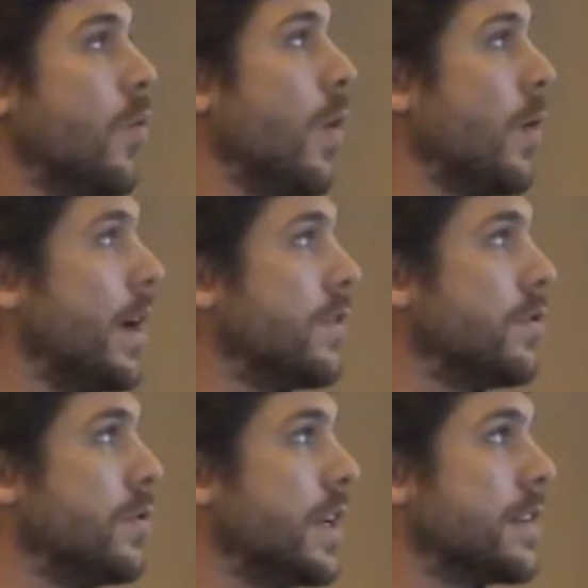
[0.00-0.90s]
one way to
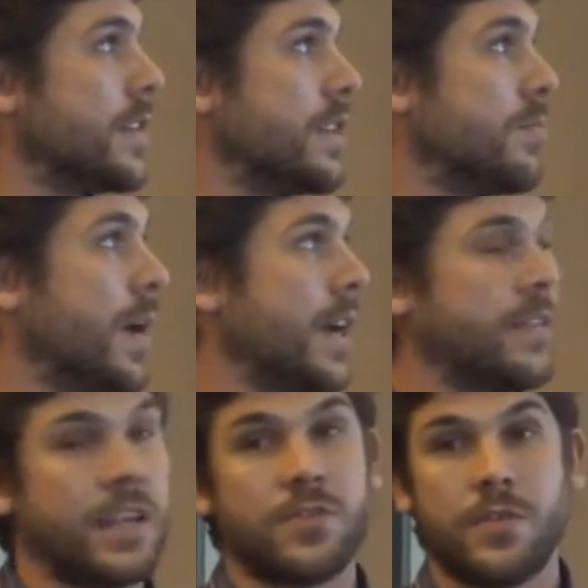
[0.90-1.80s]
do that is by
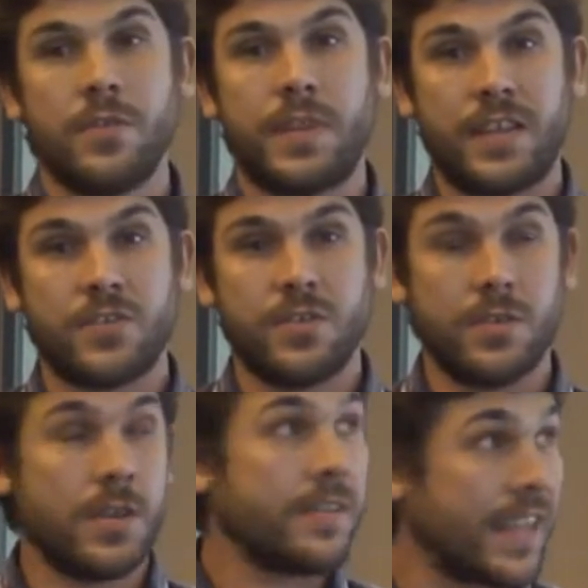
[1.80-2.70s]
texture
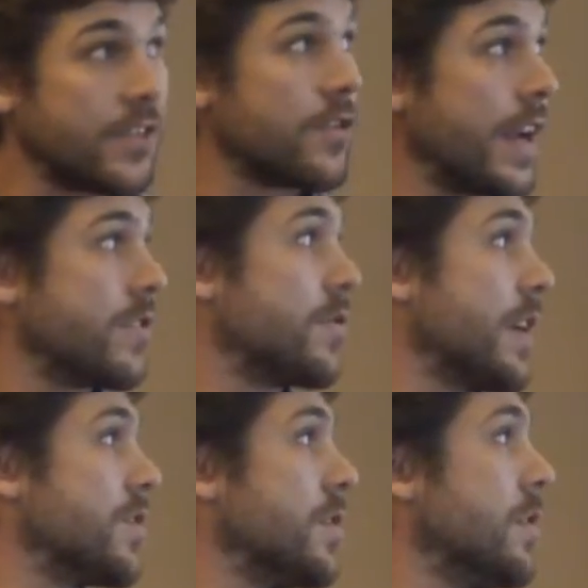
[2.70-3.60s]

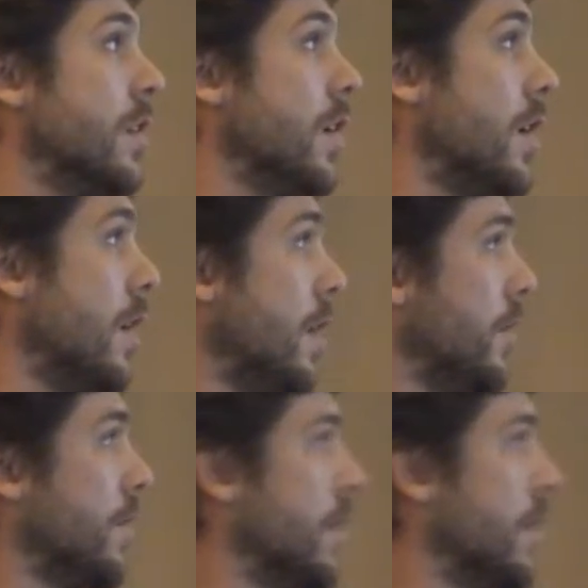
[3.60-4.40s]
extraction. So